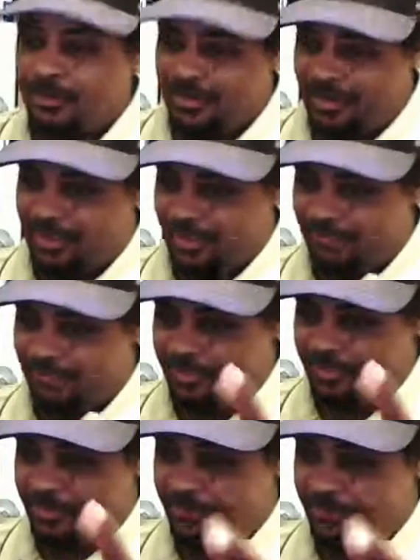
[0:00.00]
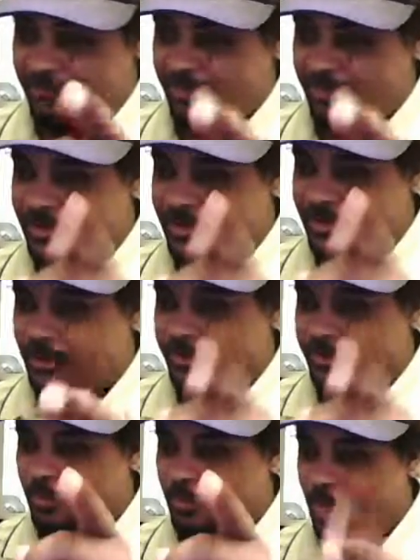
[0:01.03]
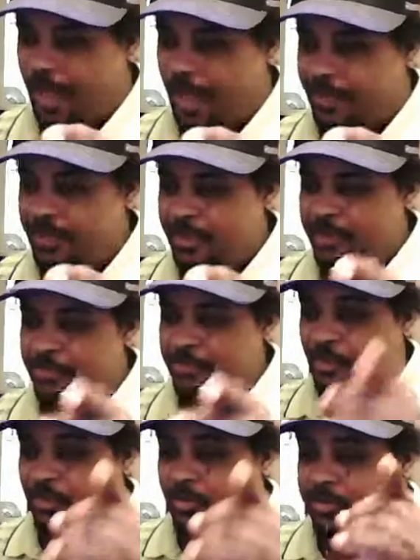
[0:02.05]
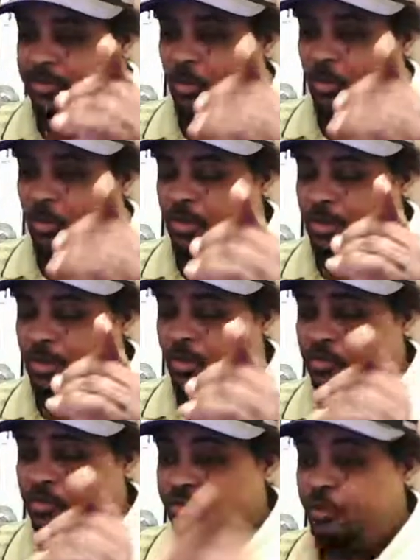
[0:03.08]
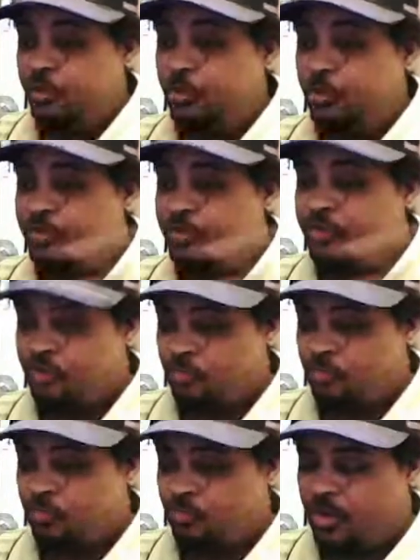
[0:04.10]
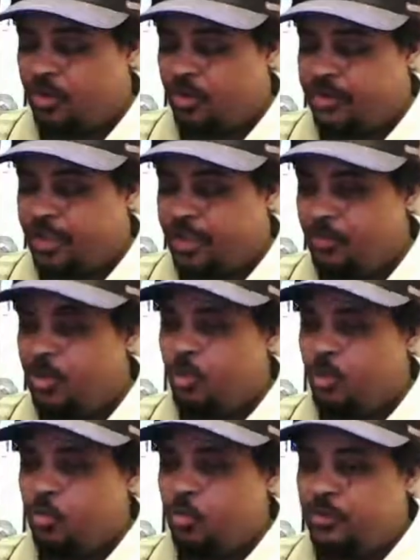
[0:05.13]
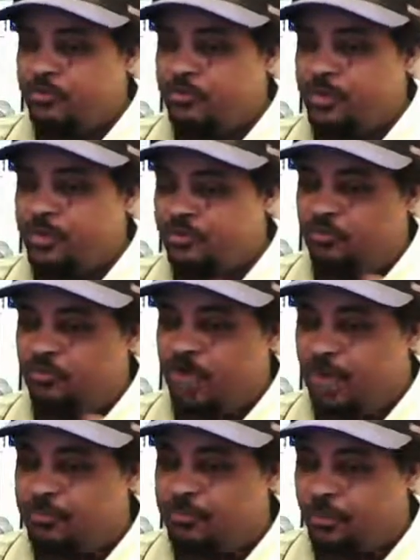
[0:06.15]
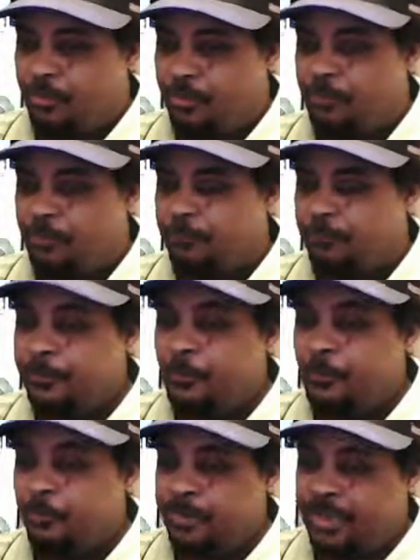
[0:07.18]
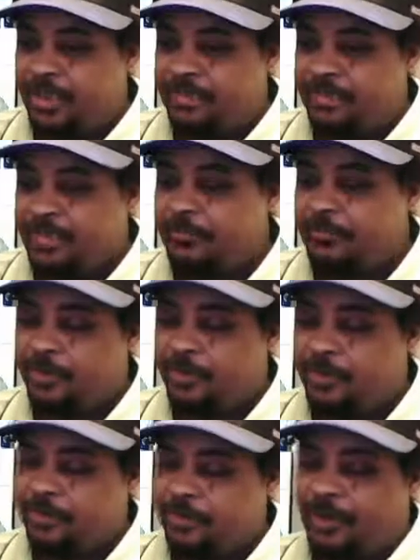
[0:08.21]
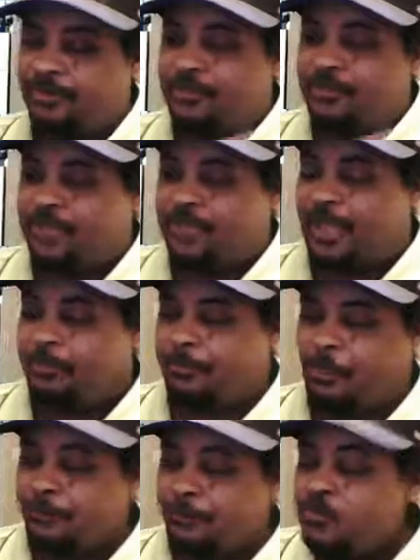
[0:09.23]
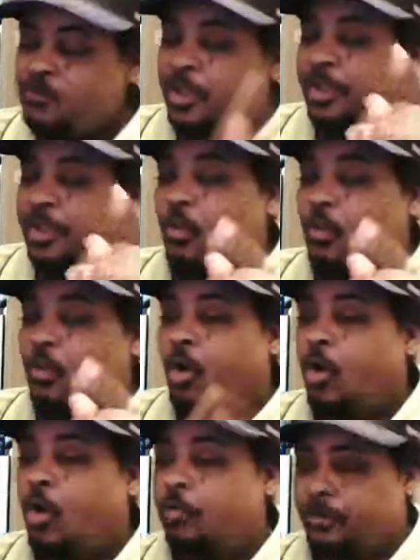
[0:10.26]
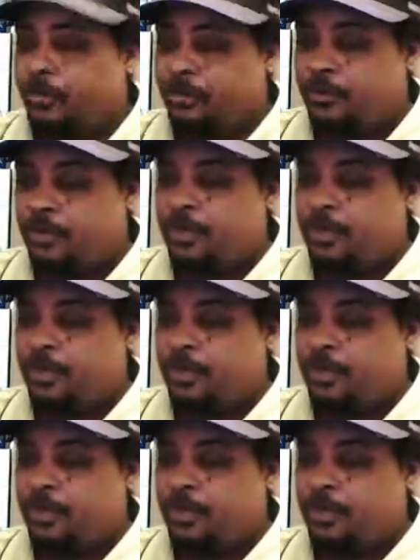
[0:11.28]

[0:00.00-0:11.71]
It benefits the company. Why? Because it costs you to shut your truck down, which means you're not burning no fuel. I mean, they saving money. But here's the sad part. Your owner